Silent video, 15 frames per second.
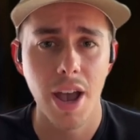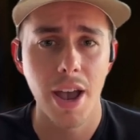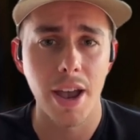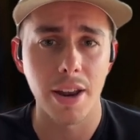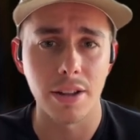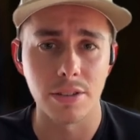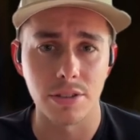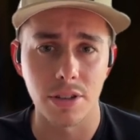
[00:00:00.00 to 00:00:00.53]

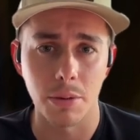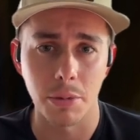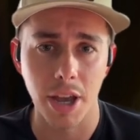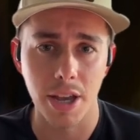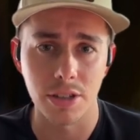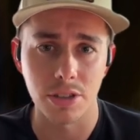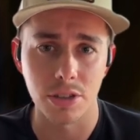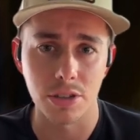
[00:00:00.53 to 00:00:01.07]
And in some
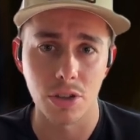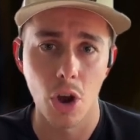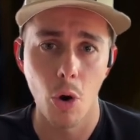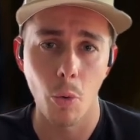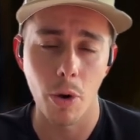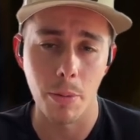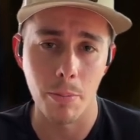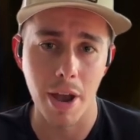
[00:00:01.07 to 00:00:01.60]
cases,
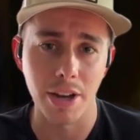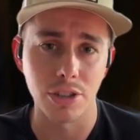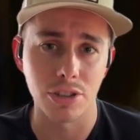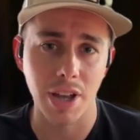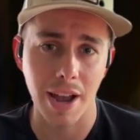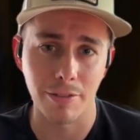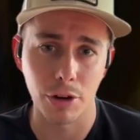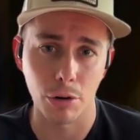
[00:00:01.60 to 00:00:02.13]
we may just
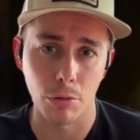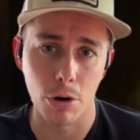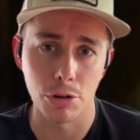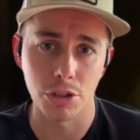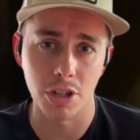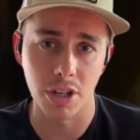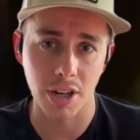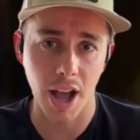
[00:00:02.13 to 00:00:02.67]
have
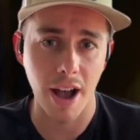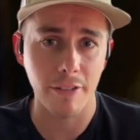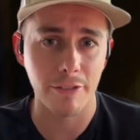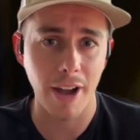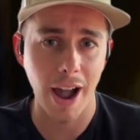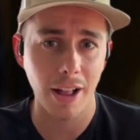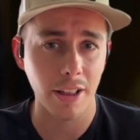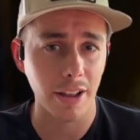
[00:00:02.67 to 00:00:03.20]
corrosion and not
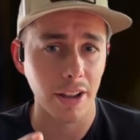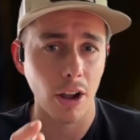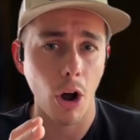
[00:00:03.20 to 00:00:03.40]
fouling.